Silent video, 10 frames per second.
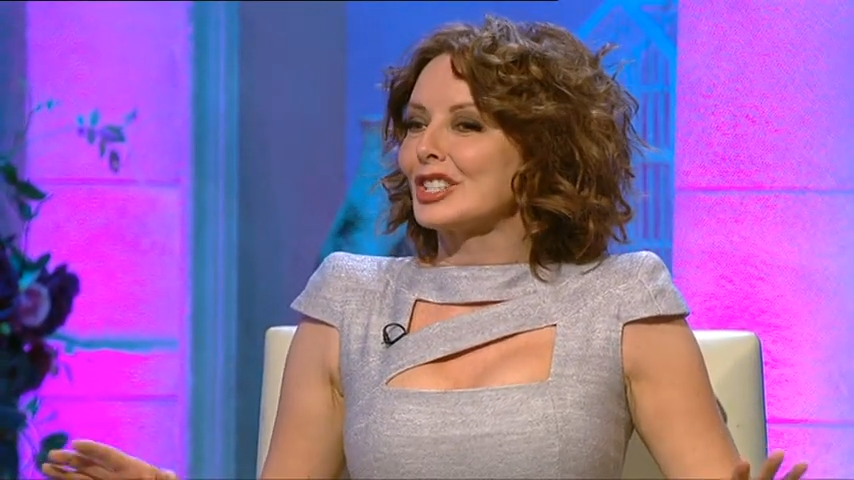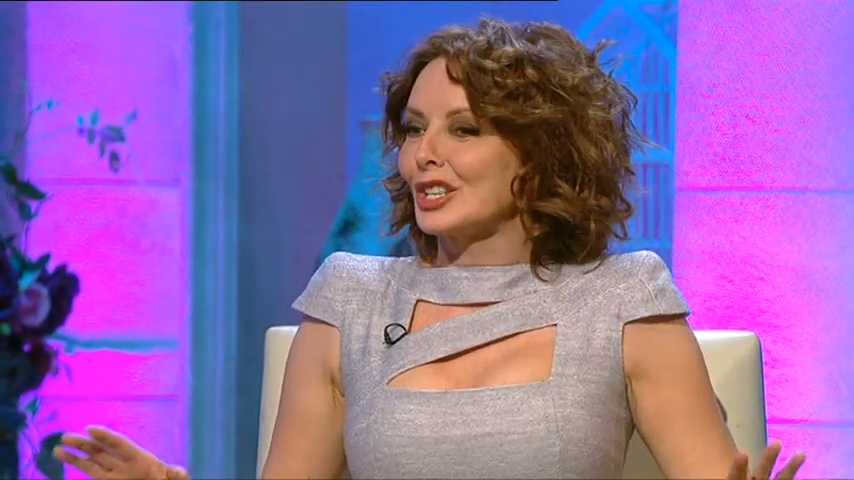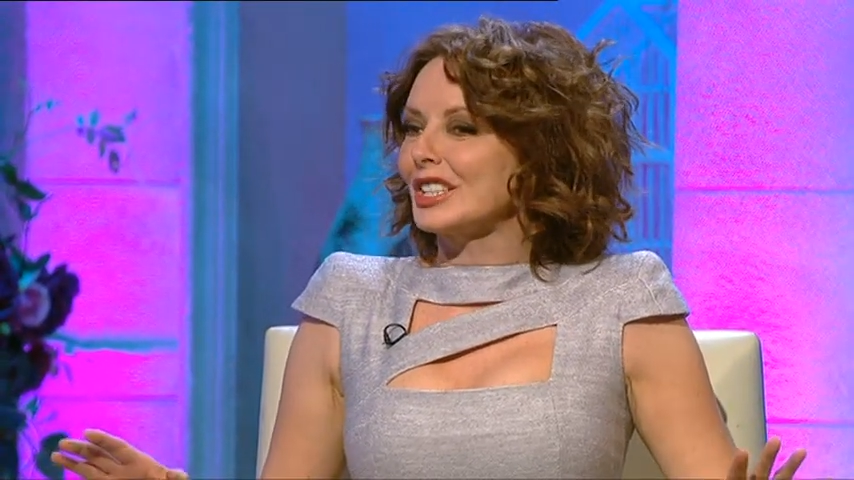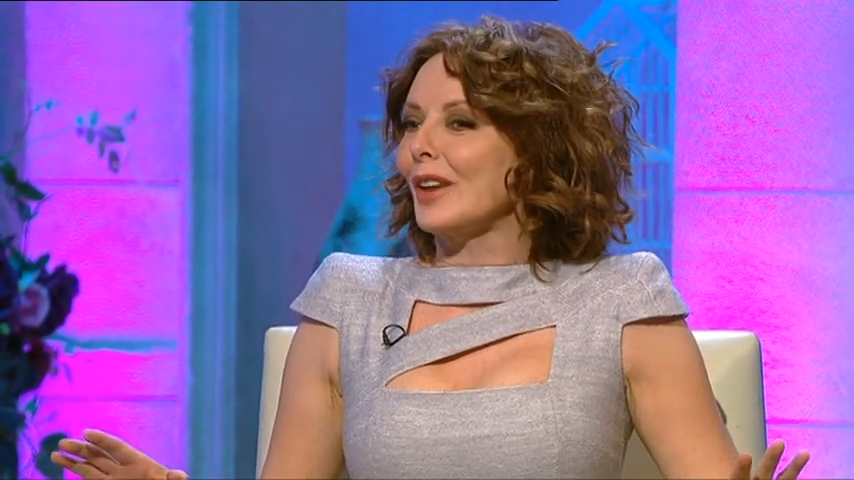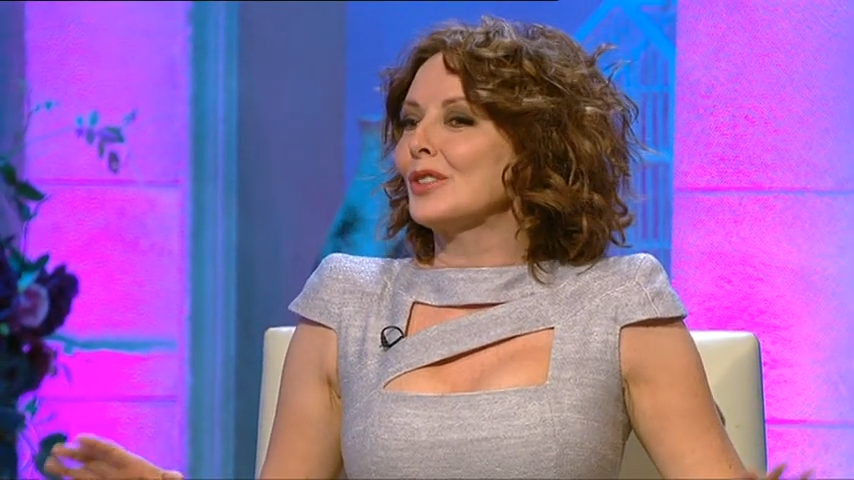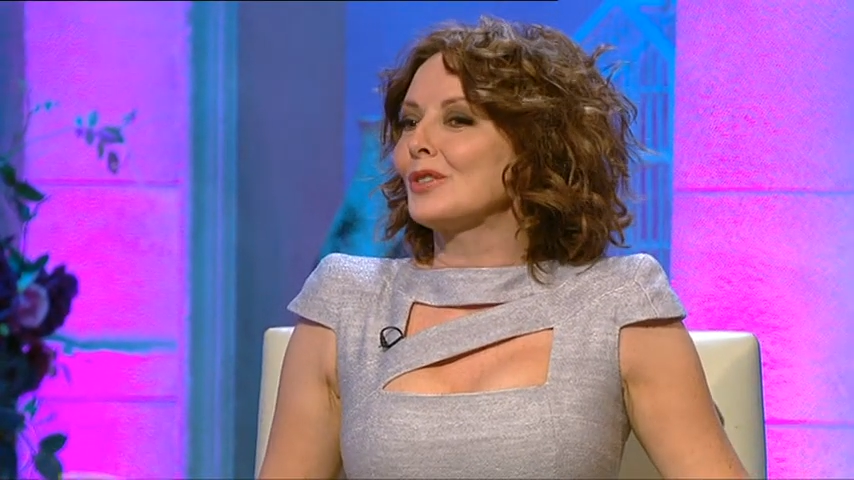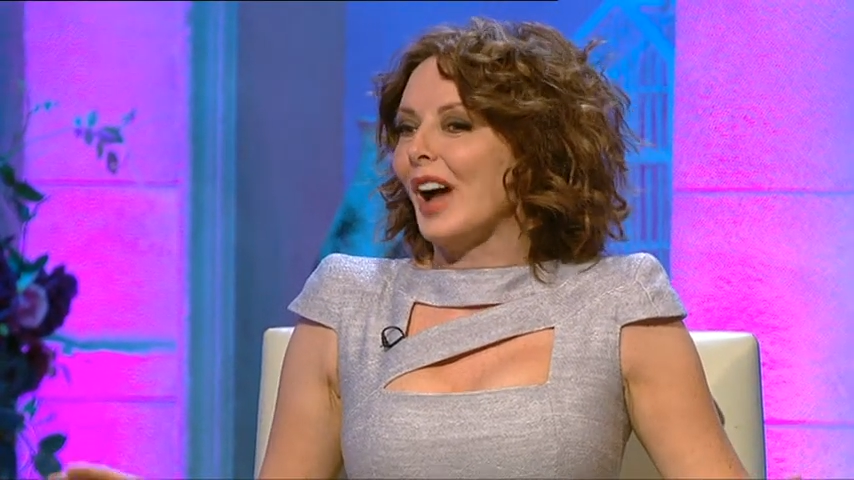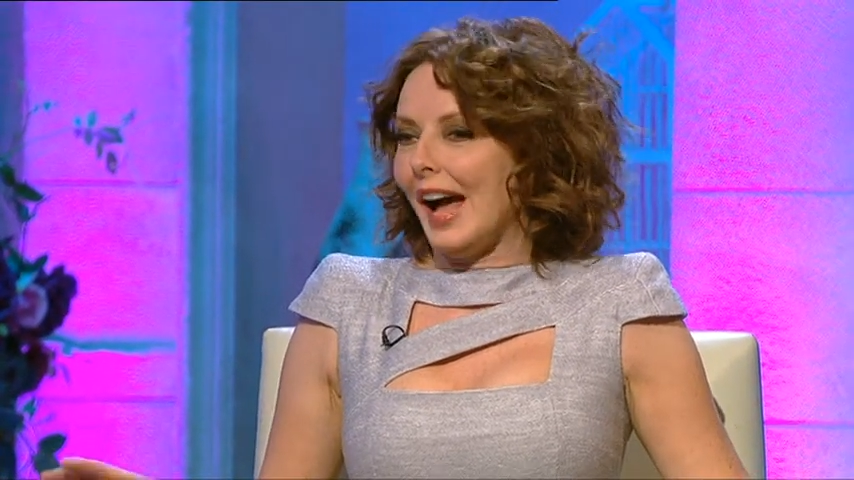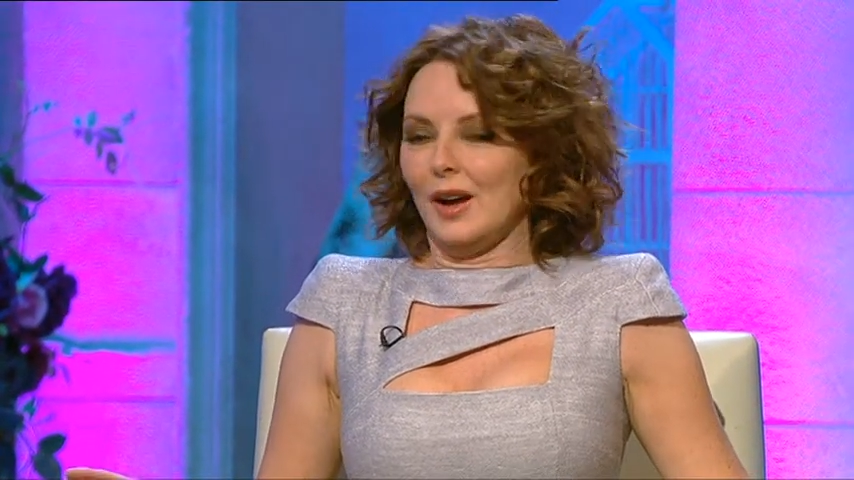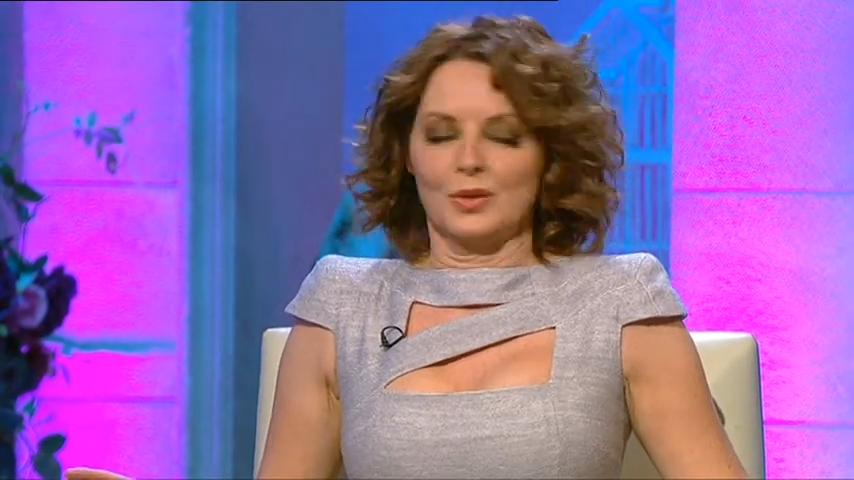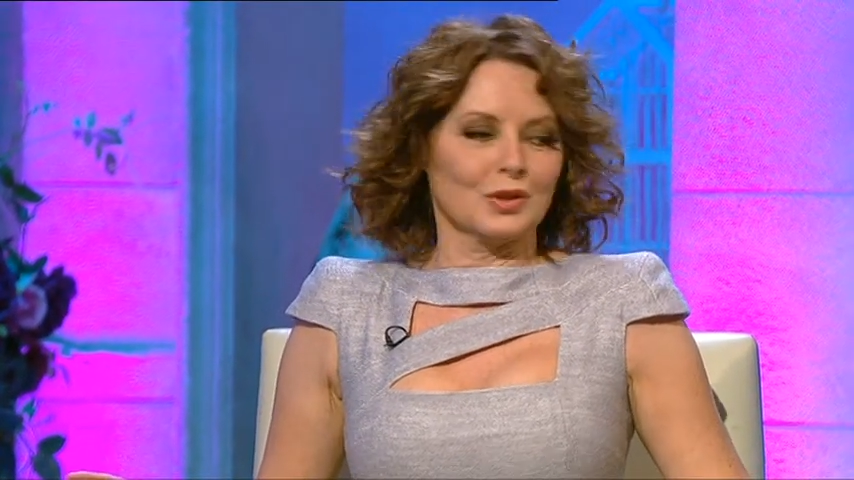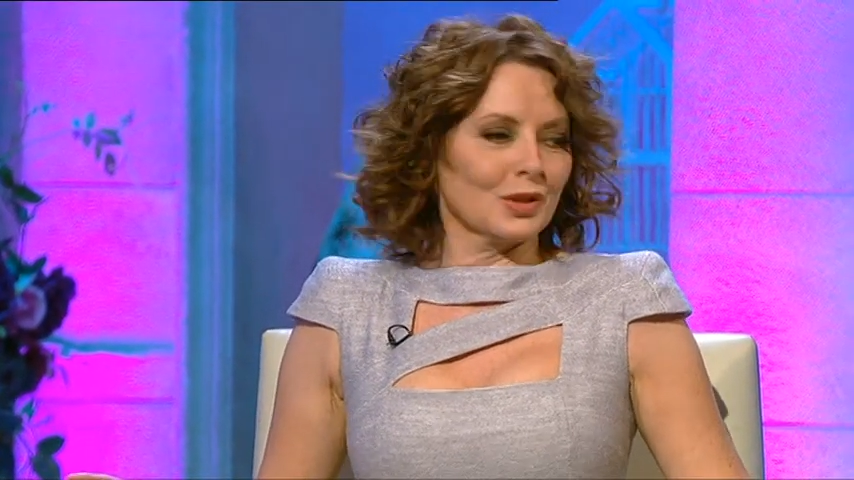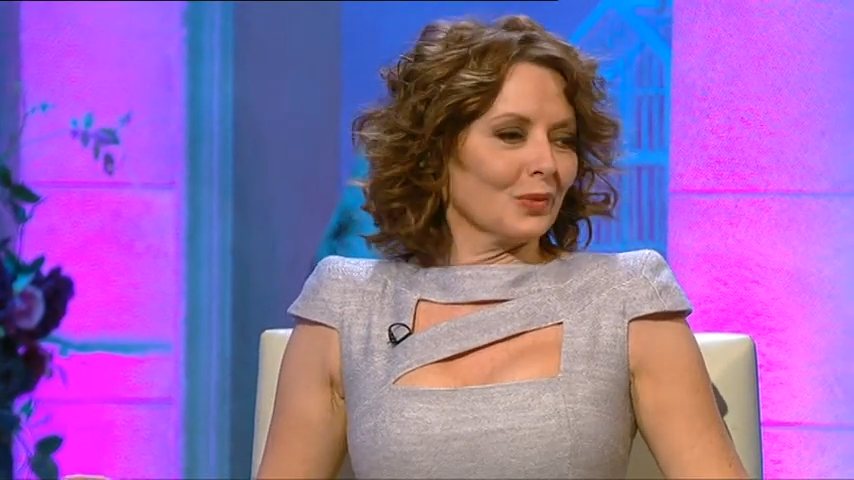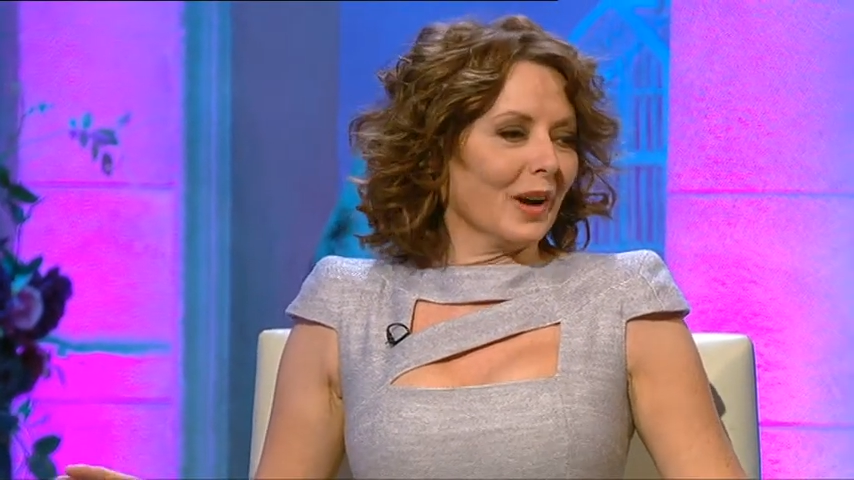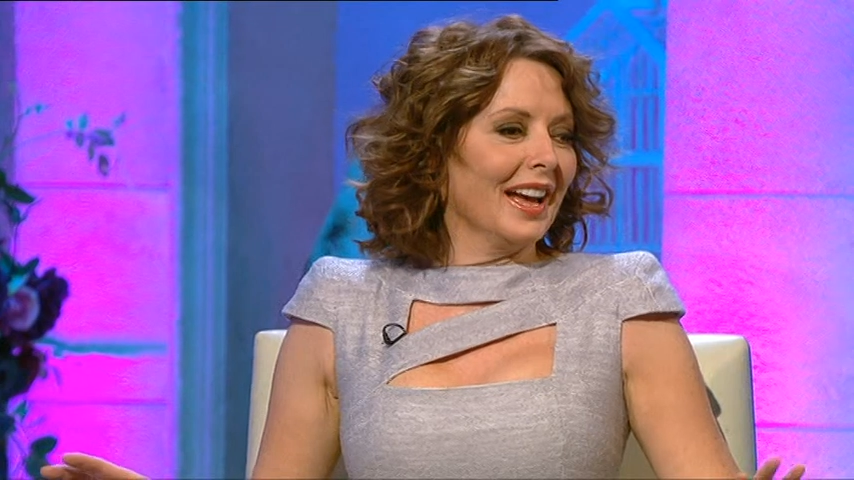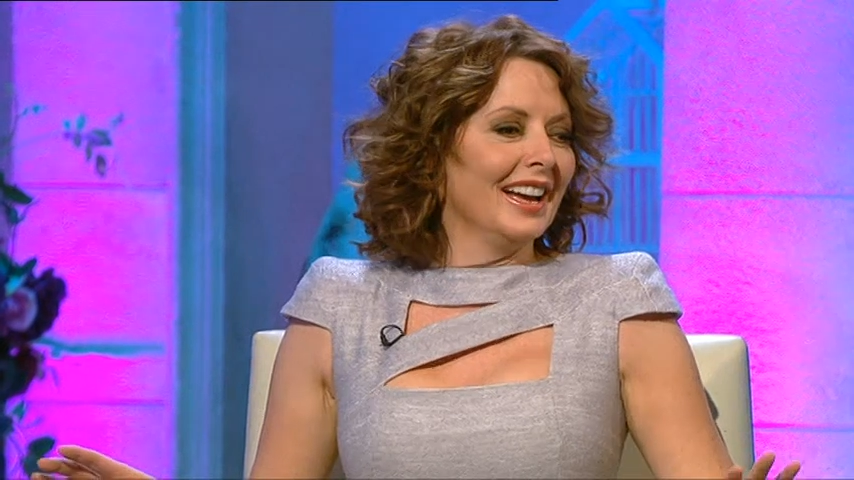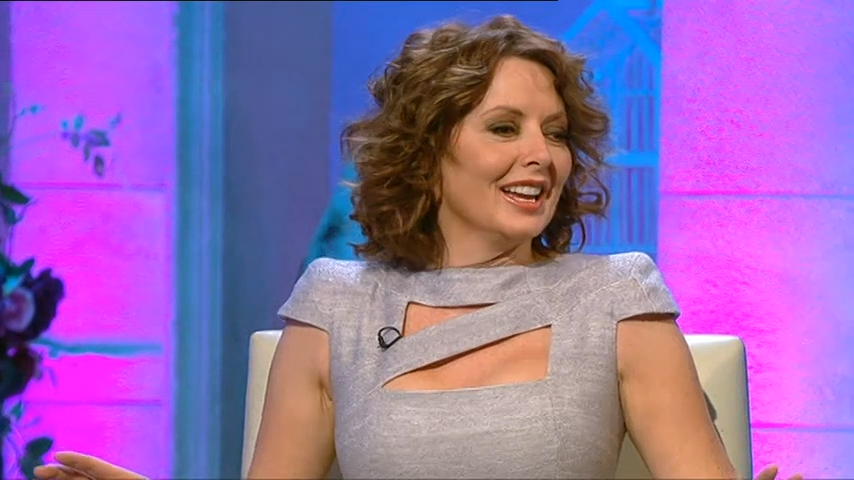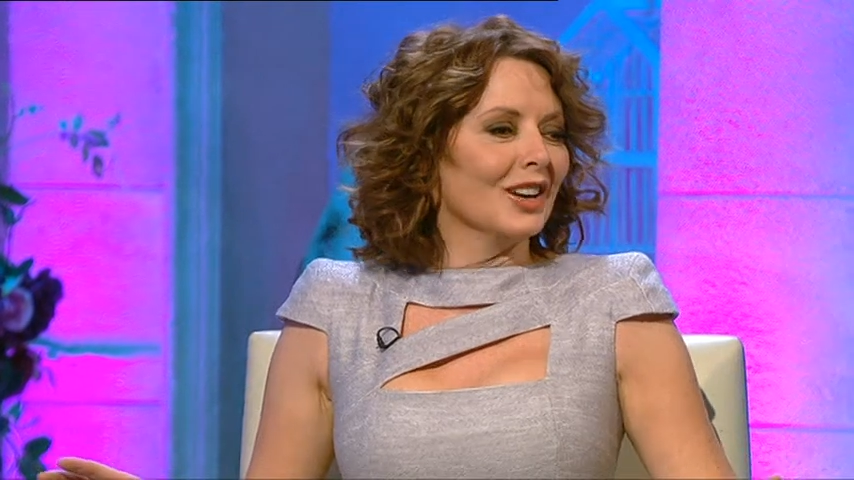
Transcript: should have a round where